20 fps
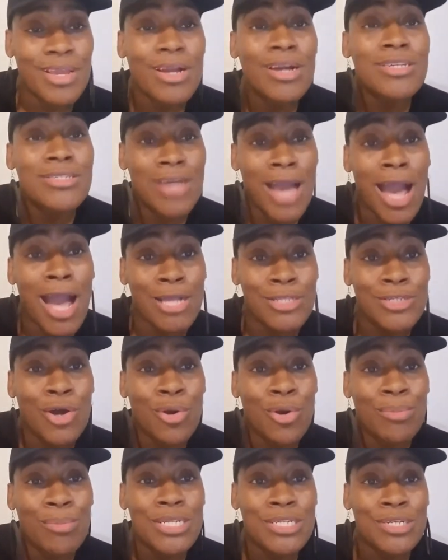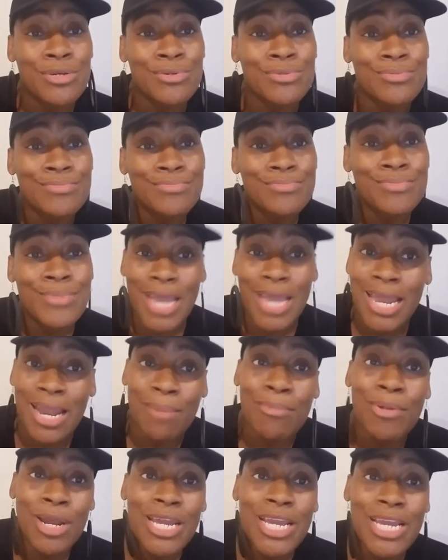because God told me to. And
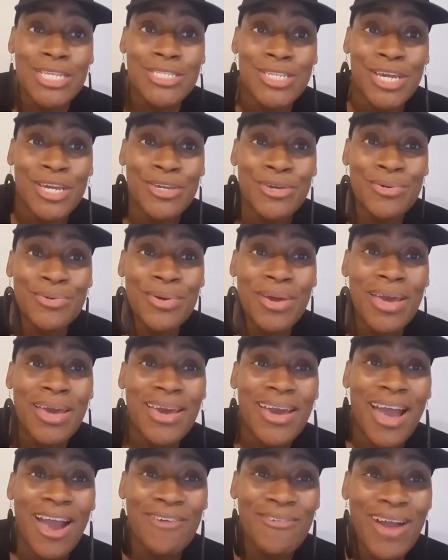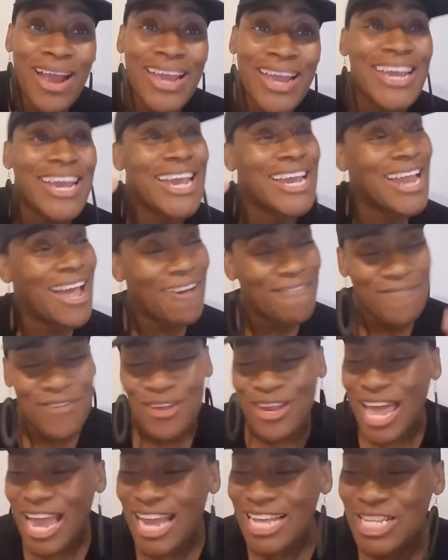I'm going to continue. All right? And I
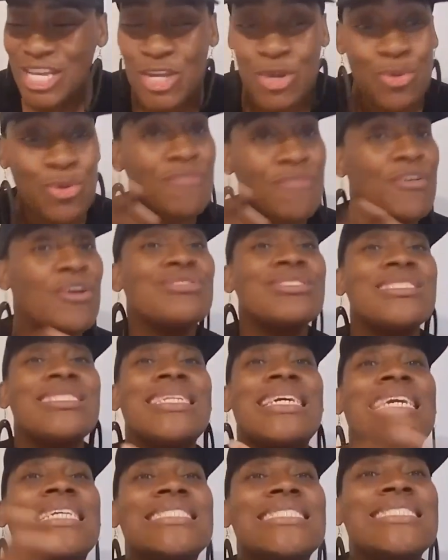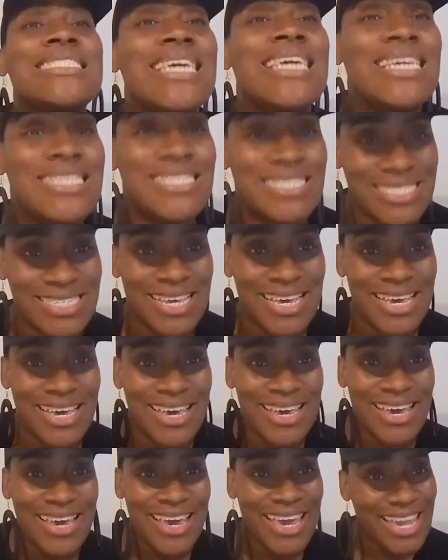feel like the universe needs this.
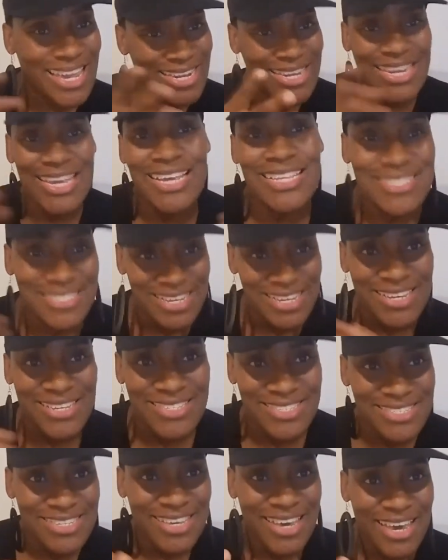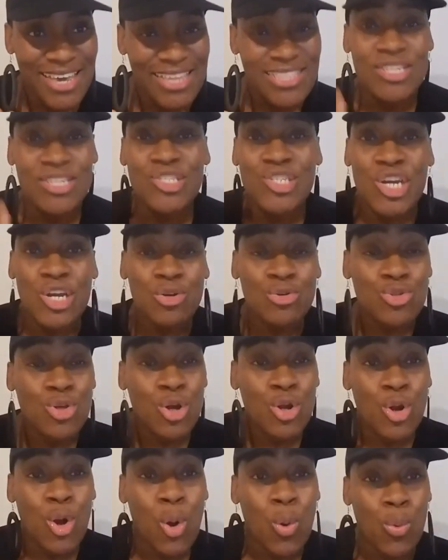It needs this. This channel is going
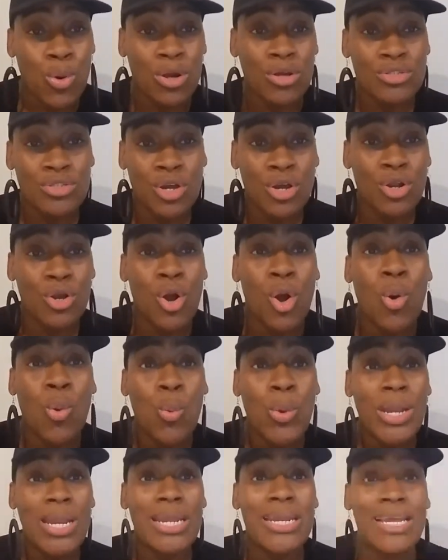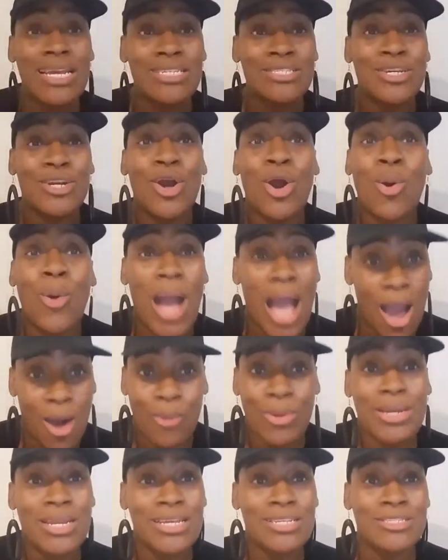to go where it's going to go, when it needs to go,
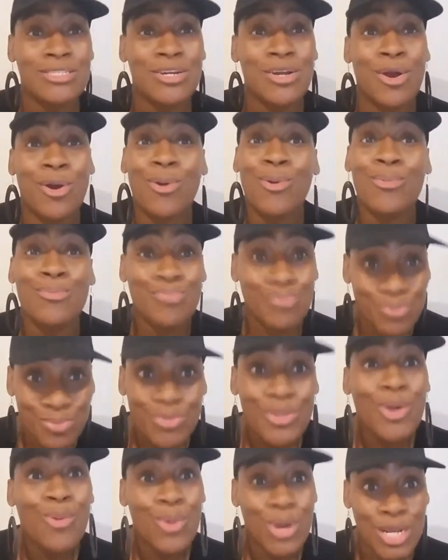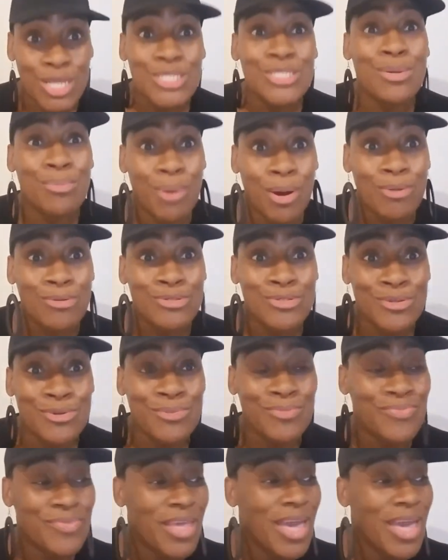how it needs to go, when it's supposed to.